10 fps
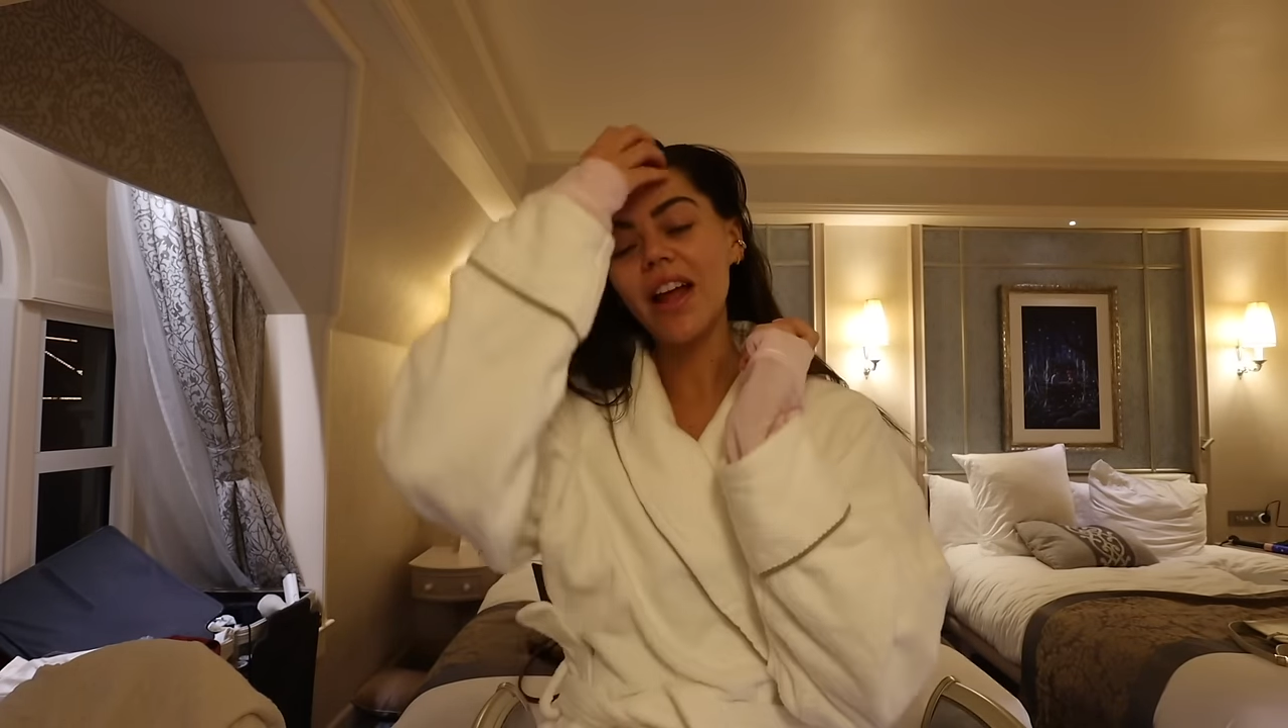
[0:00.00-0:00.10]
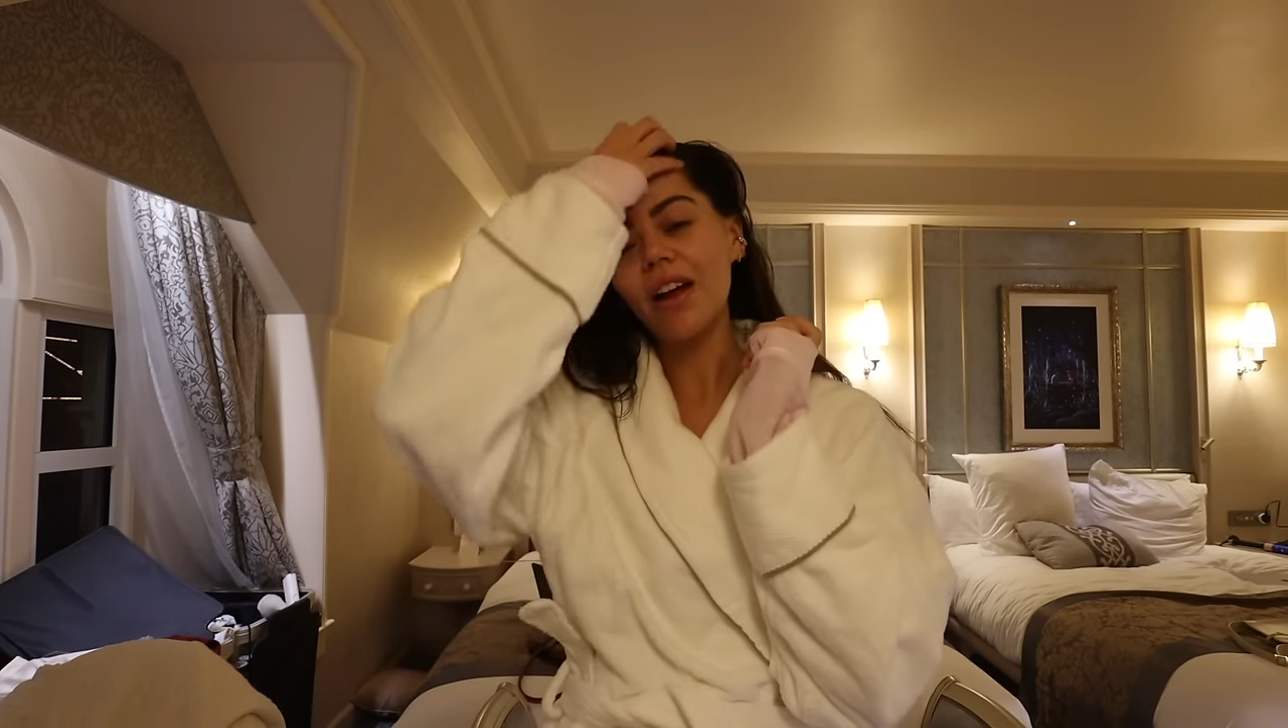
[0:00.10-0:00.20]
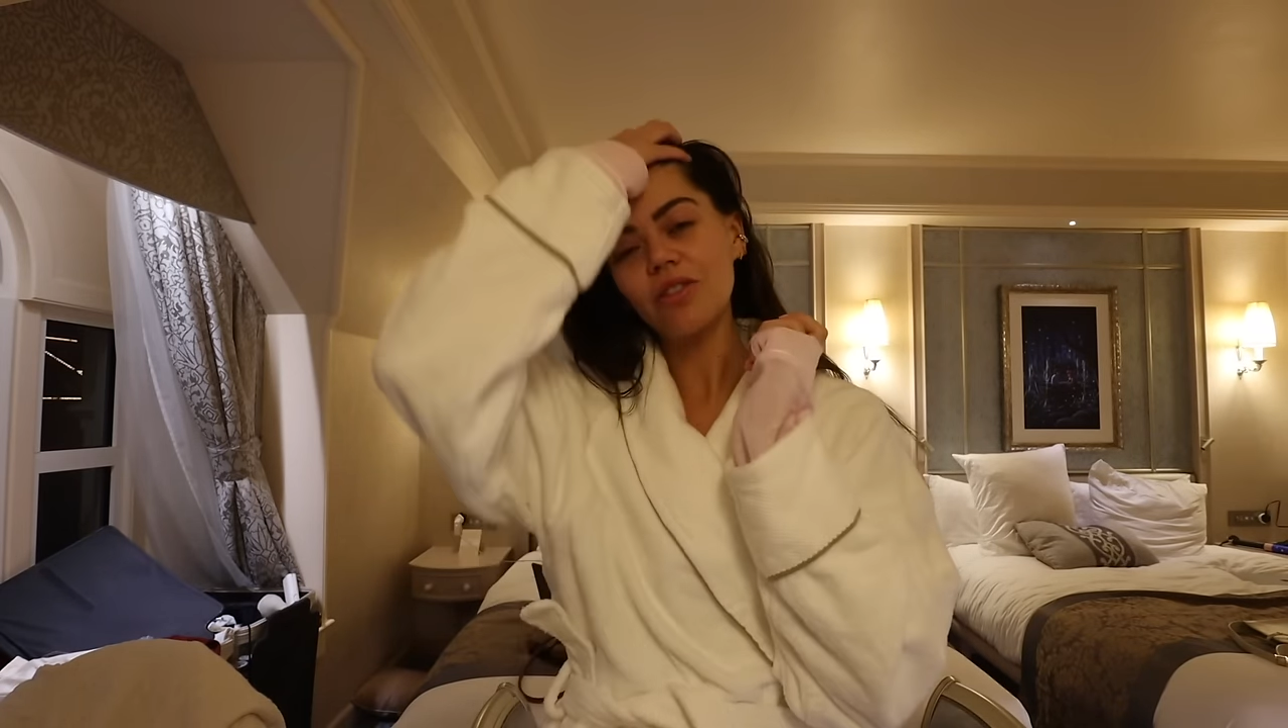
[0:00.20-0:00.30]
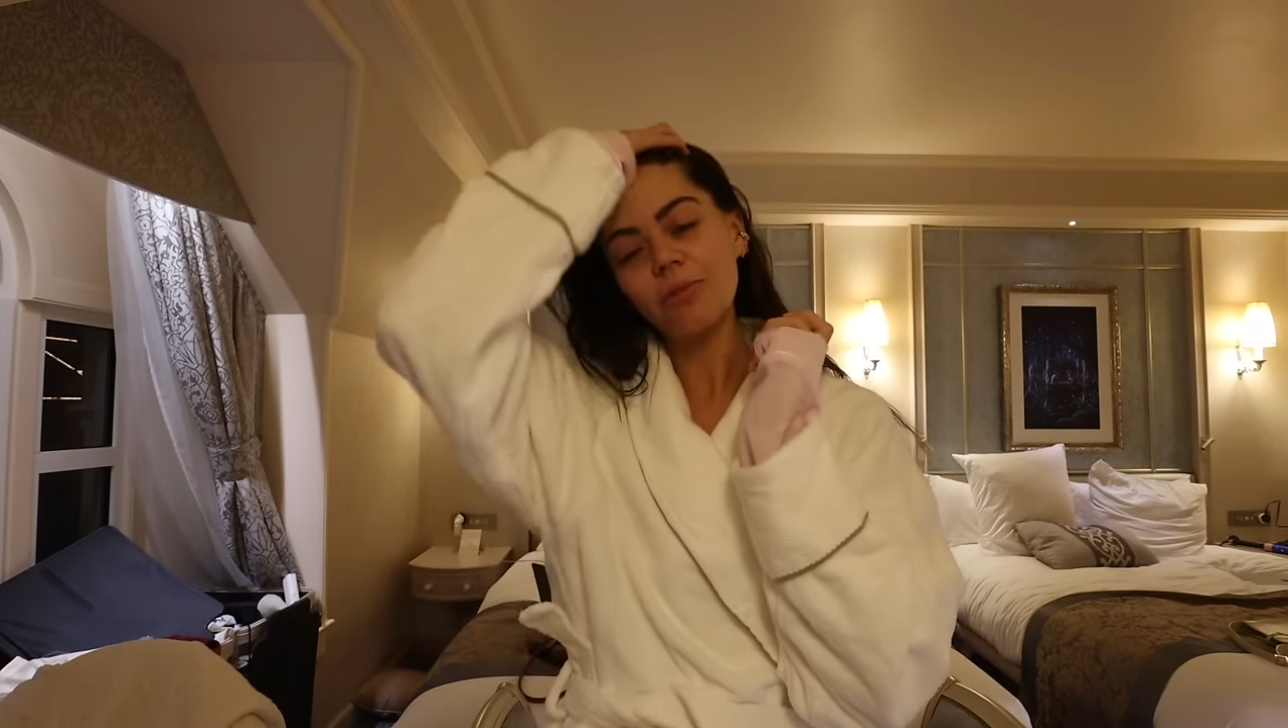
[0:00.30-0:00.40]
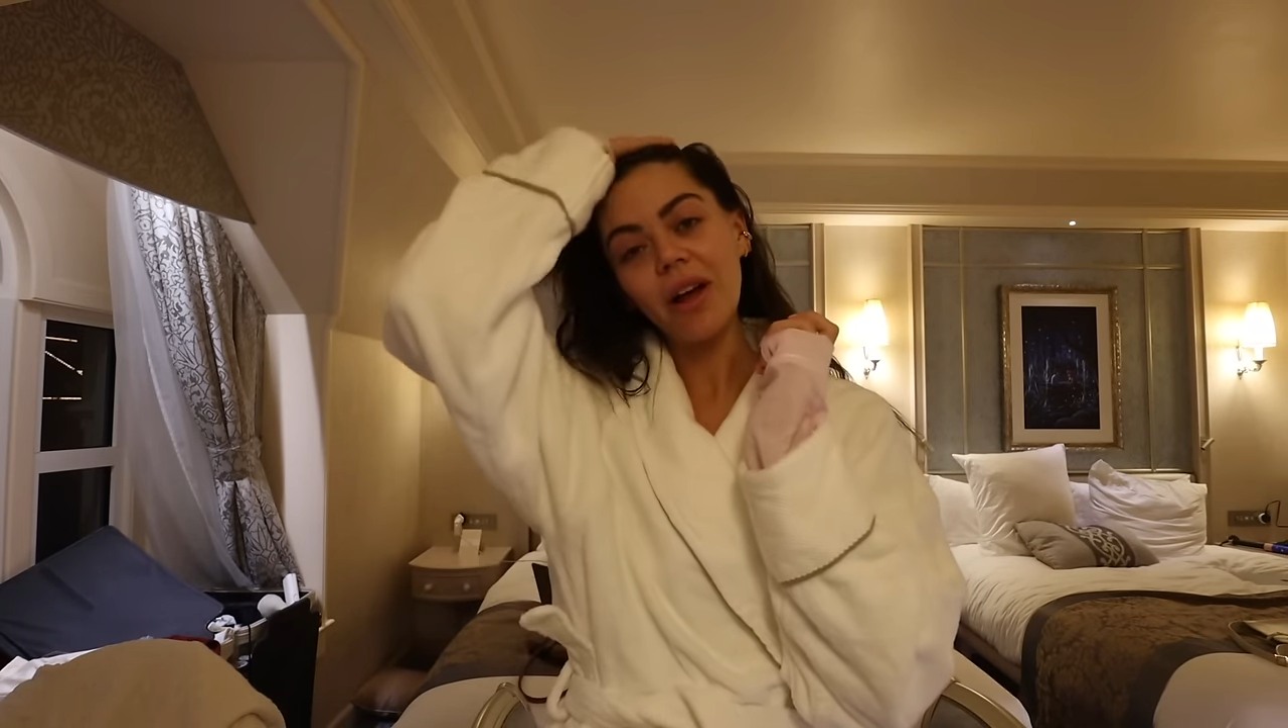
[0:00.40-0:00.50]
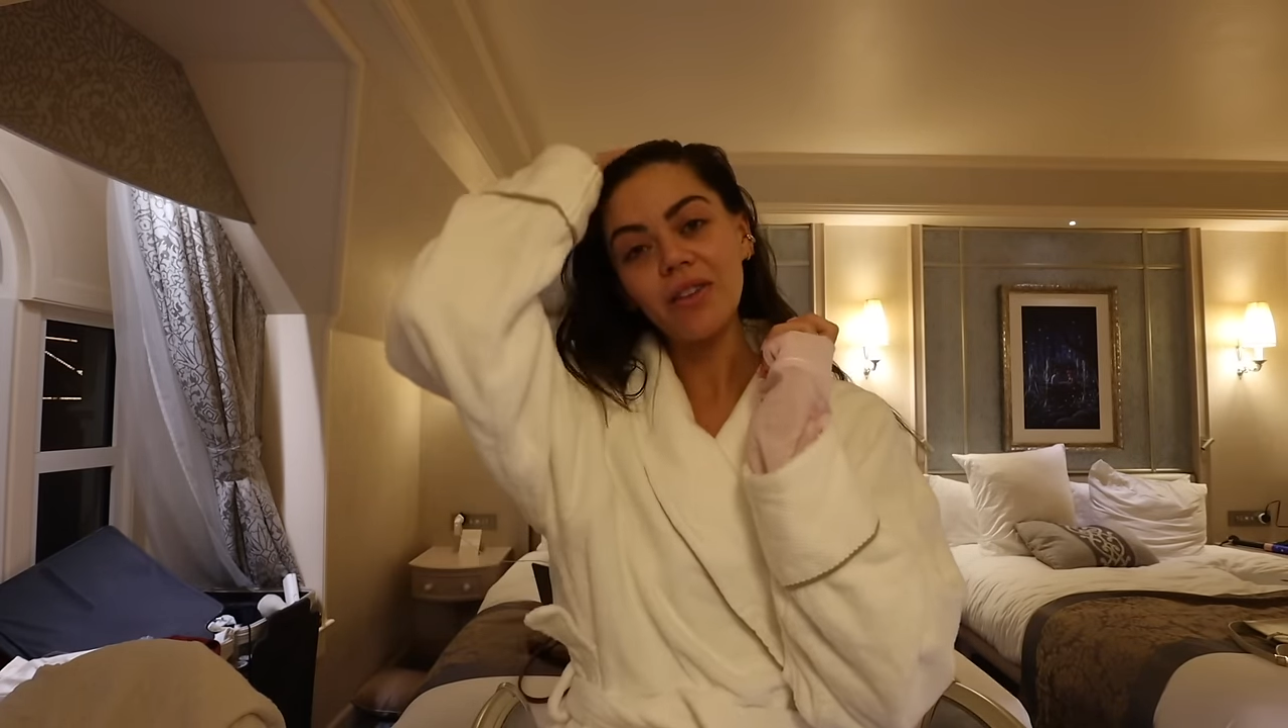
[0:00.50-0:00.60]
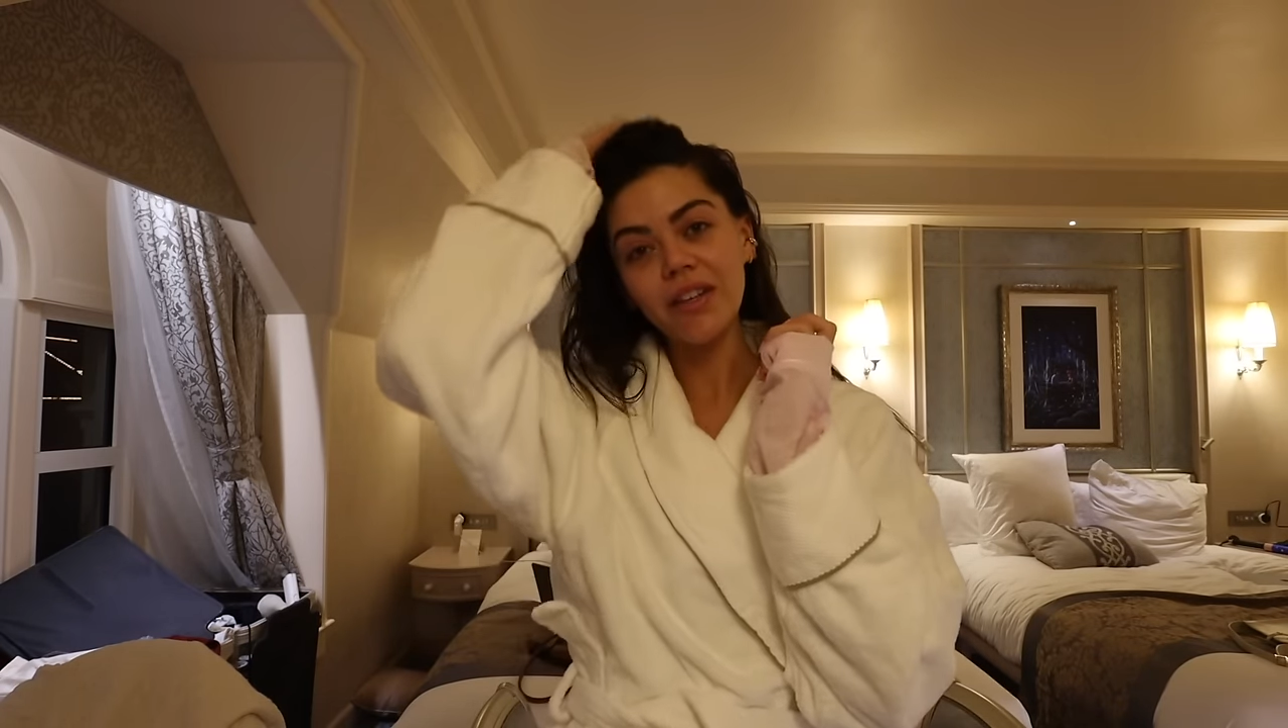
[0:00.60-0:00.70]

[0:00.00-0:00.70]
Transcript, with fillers: out and about